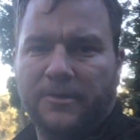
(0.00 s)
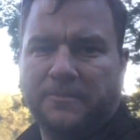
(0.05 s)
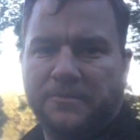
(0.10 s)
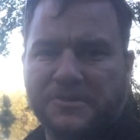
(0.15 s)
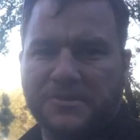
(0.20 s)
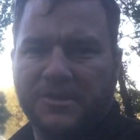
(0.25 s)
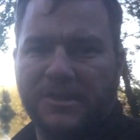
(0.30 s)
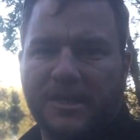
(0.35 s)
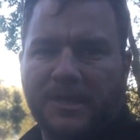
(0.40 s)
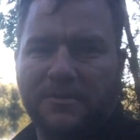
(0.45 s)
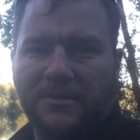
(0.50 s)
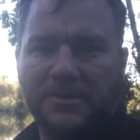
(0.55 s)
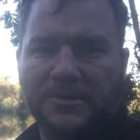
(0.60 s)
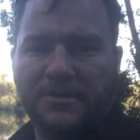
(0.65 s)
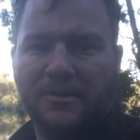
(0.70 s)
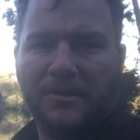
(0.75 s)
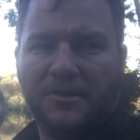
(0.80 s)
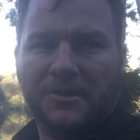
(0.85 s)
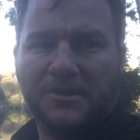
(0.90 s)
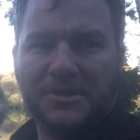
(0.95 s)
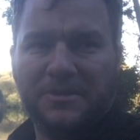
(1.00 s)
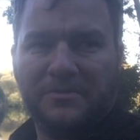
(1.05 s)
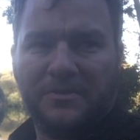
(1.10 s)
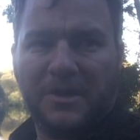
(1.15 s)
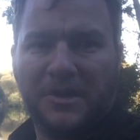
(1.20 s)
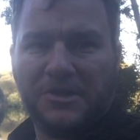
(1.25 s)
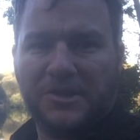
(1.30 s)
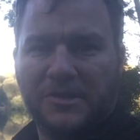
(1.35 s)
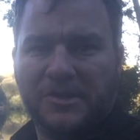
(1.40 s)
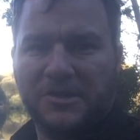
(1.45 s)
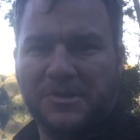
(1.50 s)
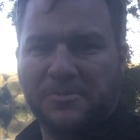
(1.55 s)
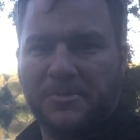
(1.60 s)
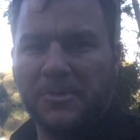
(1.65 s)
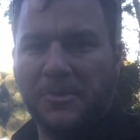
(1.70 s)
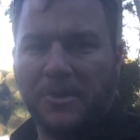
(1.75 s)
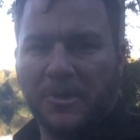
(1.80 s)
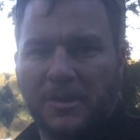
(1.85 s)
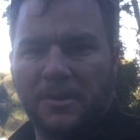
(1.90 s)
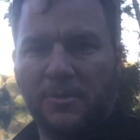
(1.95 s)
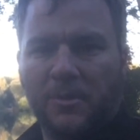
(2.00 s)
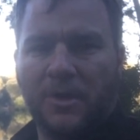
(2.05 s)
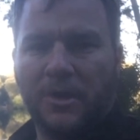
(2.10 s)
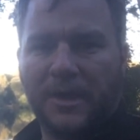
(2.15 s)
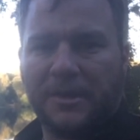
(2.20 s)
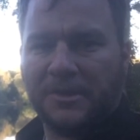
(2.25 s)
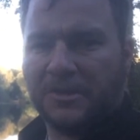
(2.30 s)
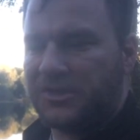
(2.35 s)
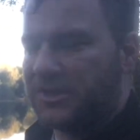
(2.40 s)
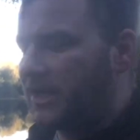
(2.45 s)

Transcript: obviously, because of the lost fish and spooking the one I had the